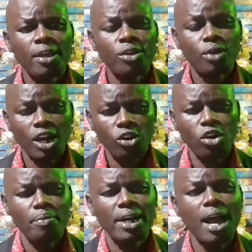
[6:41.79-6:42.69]
you can call
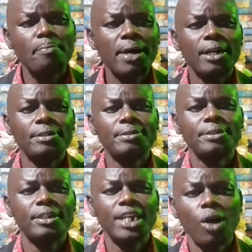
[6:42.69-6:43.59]
my number
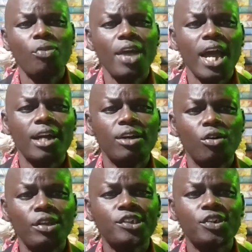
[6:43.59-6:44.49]
down there on
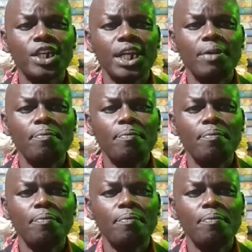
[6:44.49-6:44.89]
the screen.